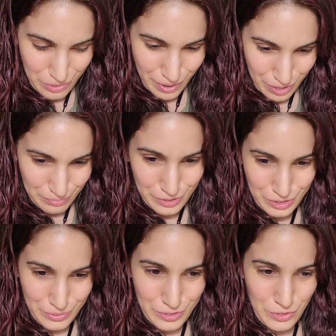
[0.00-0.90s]
I hope that
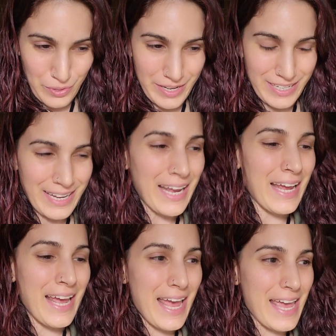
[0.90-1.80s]
you enjoyed
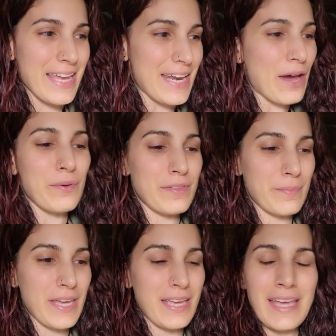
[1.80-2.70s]
hanging out with
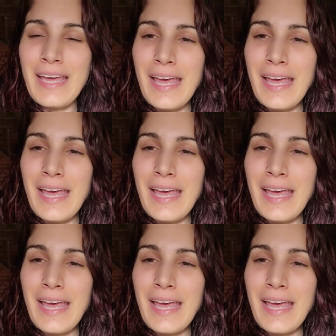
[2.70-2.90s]
me